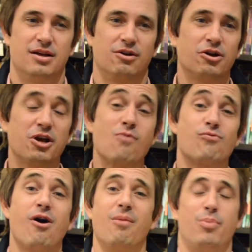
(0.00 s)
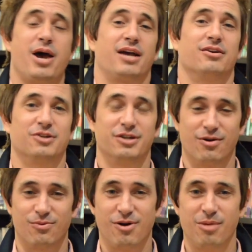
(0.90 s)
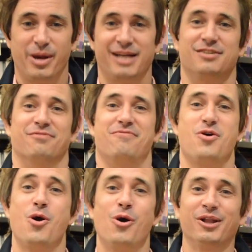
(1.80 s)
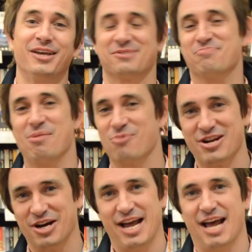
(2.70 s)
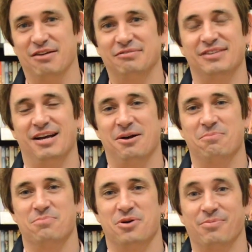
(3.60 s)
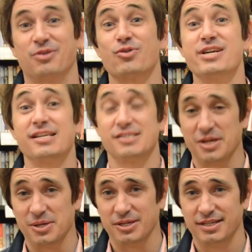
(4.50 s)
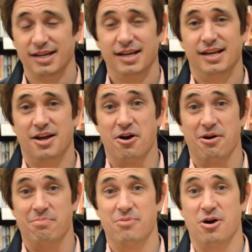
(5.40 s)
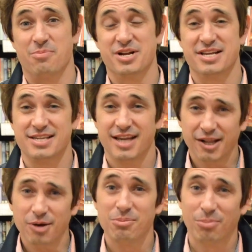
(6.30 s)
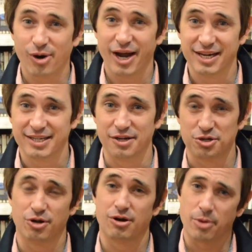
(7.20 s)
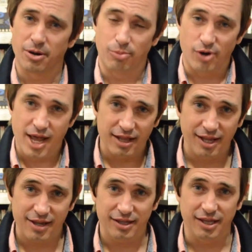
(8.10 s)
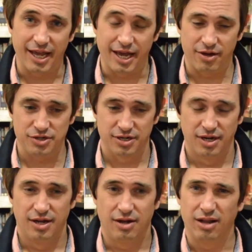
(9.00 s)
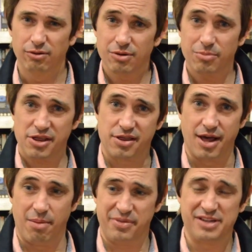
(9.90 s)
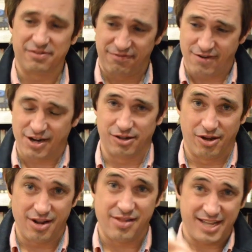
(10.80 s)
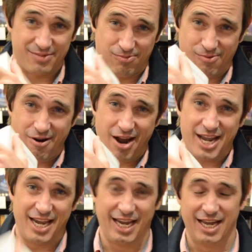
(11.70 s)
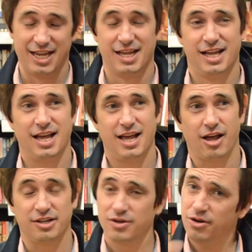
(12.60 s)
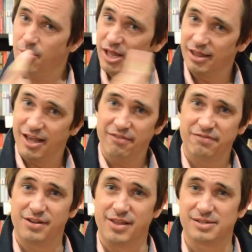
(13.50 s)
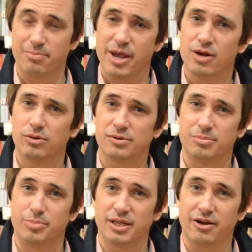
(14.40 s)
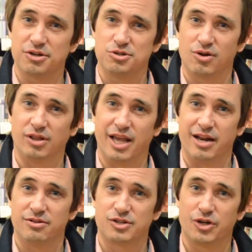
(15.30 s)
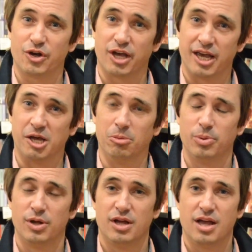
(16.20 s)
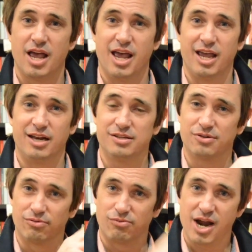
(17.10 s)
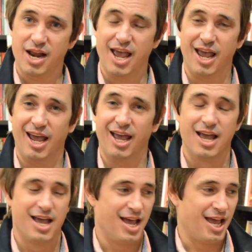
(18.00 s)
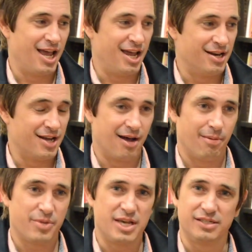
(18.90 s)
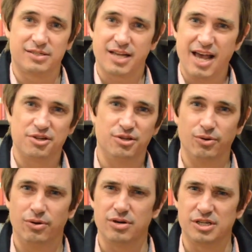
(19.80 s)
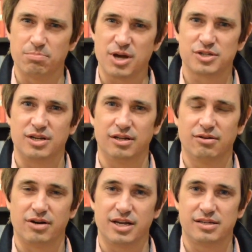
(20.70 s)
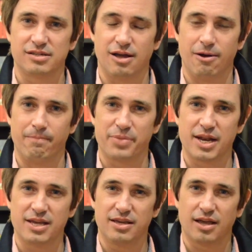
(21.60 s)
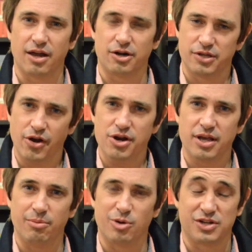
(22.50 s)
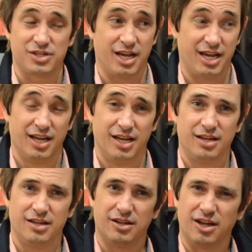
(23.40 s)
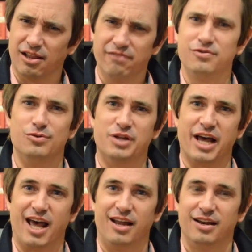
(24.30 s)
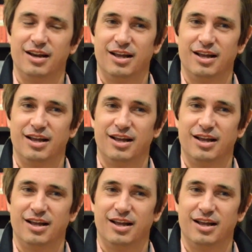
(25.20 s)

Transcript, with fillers: I've got to go right back. I've got to go right back to the earliest memory I have. Um, I'm three years old. I'm, I'm in a yellow and brown t-shirt. I'm on a brown leather lounge. I look at my thumb. There's a freckle on it, and that's right here. I turn to my left, and there's a man who looks a bit like John Lennon, circa Help, and he's got red hair, and um, he's tattooed, and he's muscular, and he's um, and he and I turn to him and I say, "I love you, Dad."